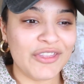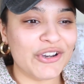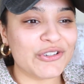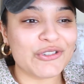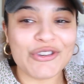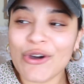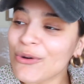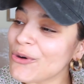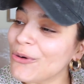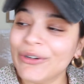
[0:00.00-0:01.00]
There's
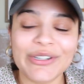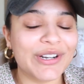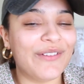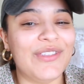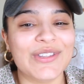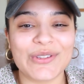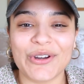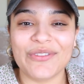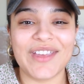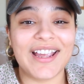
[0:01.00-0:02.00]
no corner of this
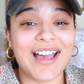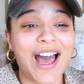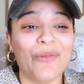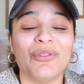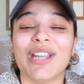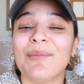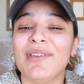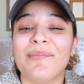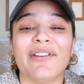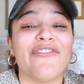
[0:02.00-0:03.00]
earth that God will not
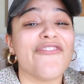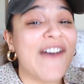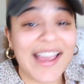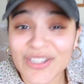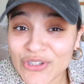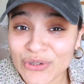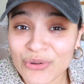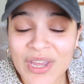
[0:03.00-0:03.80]
be able to find you.